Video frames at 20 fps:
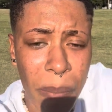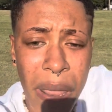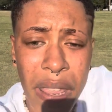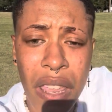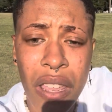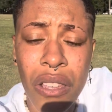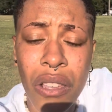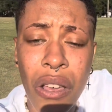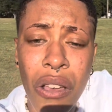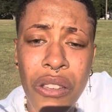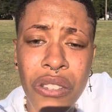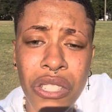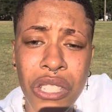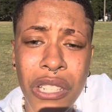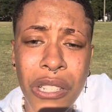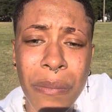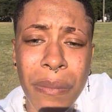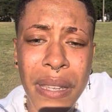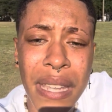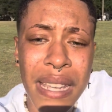making goals
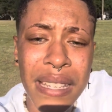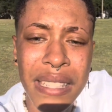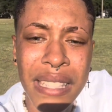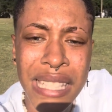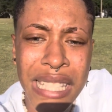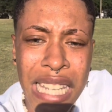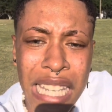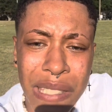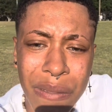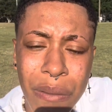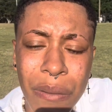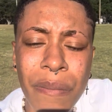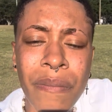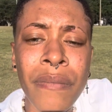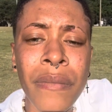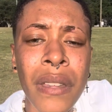to being successful,